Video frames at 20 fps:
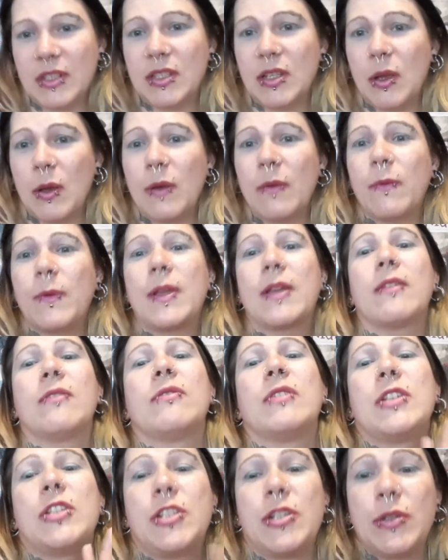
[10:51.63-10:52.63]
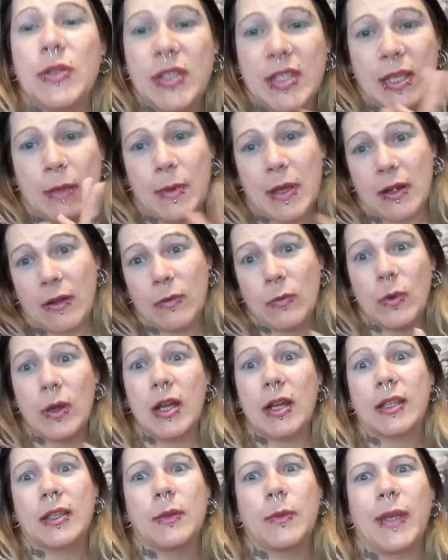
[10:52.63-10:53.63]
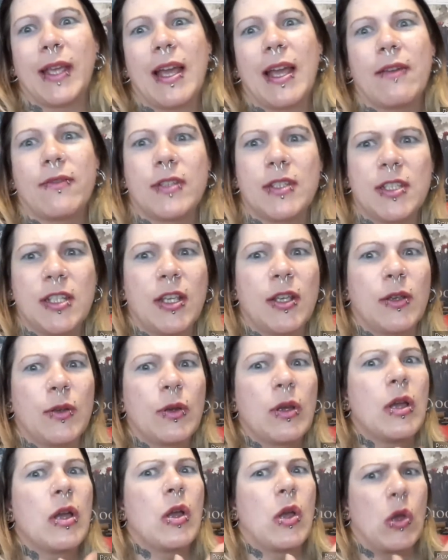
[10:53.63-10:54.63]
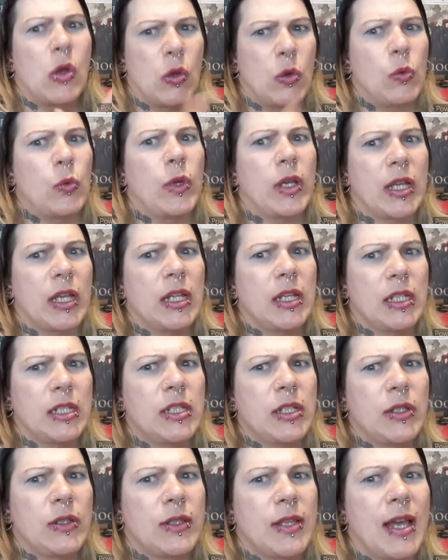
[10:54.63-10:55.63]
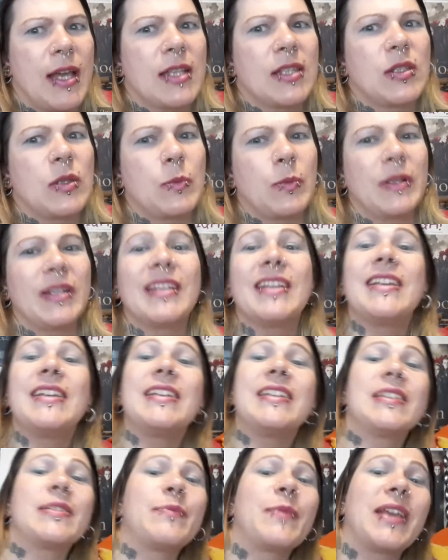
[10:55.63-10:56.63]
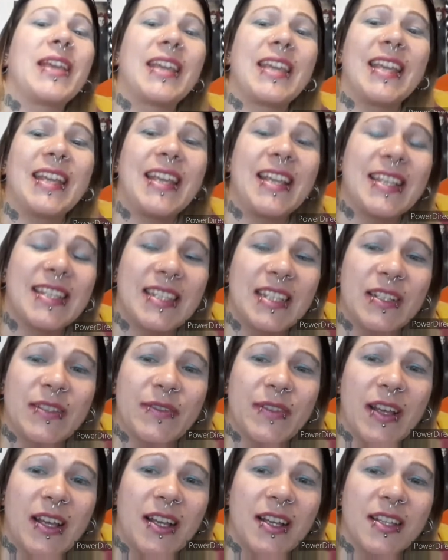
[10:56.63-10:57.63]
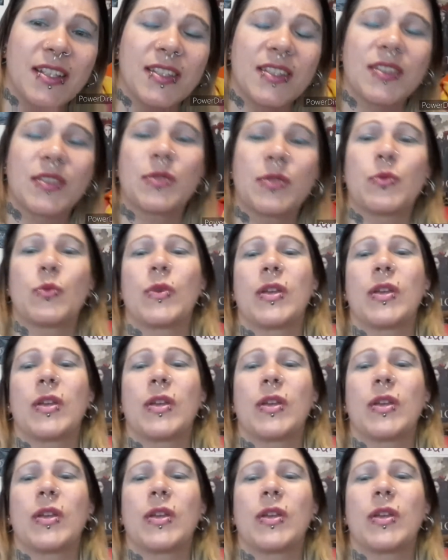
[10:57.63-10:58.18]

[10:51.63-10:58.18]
So if we can reduce the amount of work that we have to do, we're going to do that. So please make it easier for us.